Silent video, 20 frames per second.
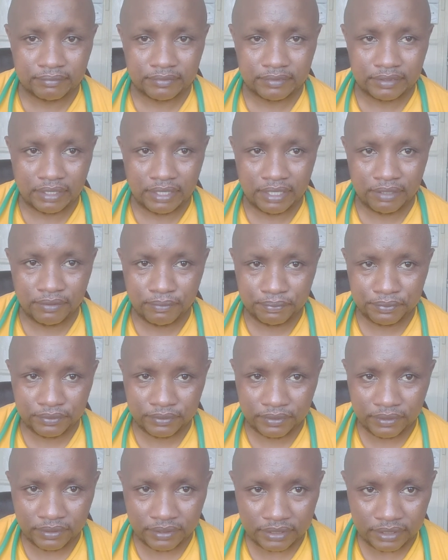I hope you
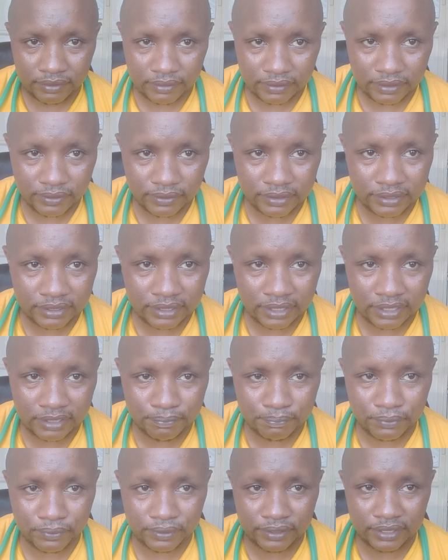got that
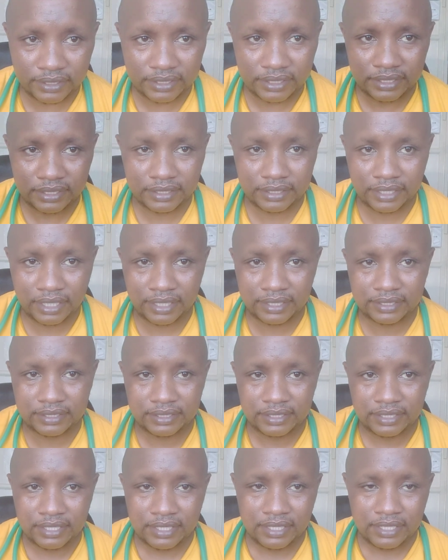point, that
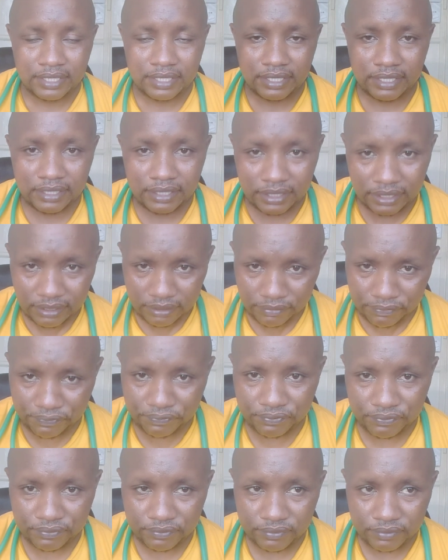
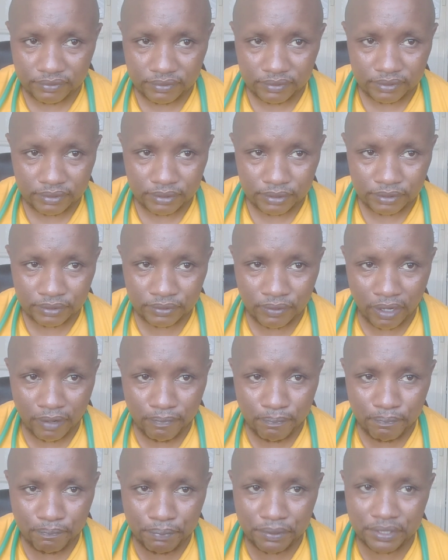if your
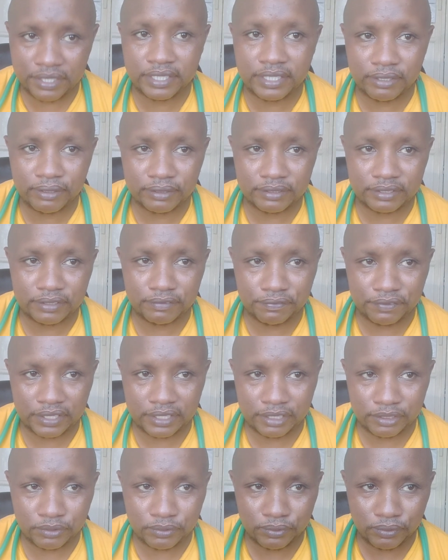periods
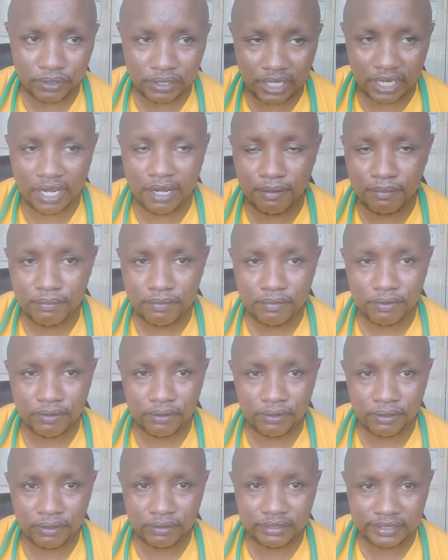fail to come
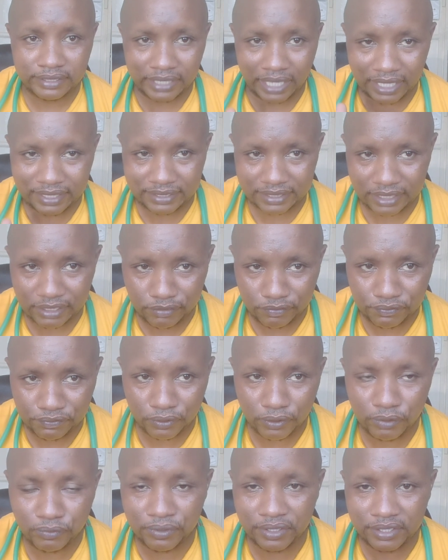or doesn't
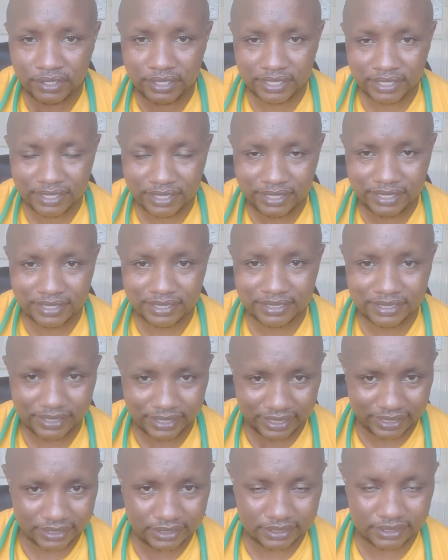fall within these
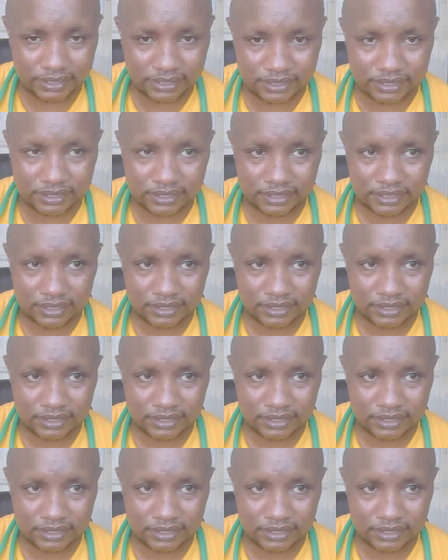ranges,